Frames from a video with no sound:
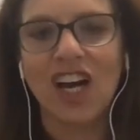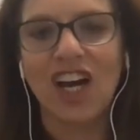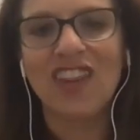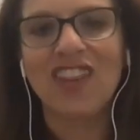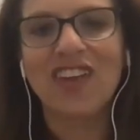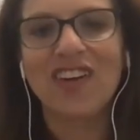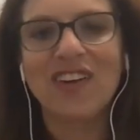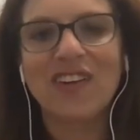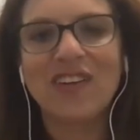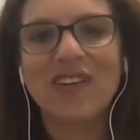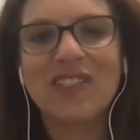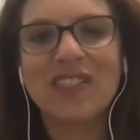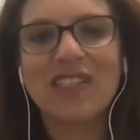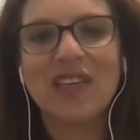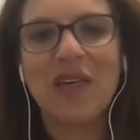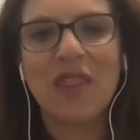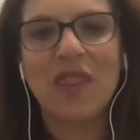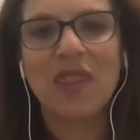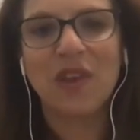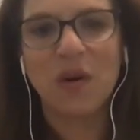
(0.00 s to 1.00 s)
others
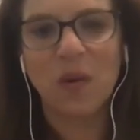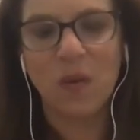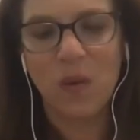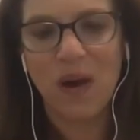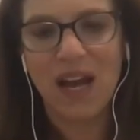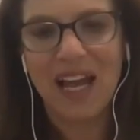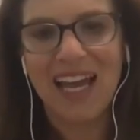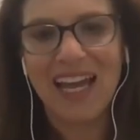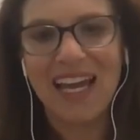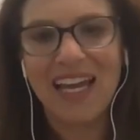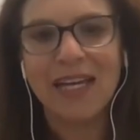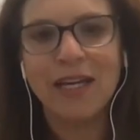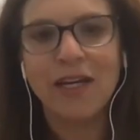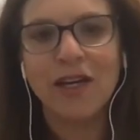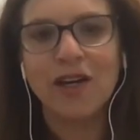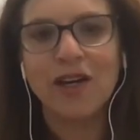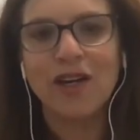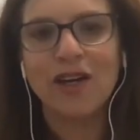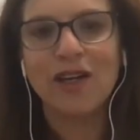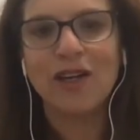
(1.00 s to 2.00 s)
the
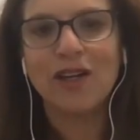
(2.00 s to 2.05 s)
way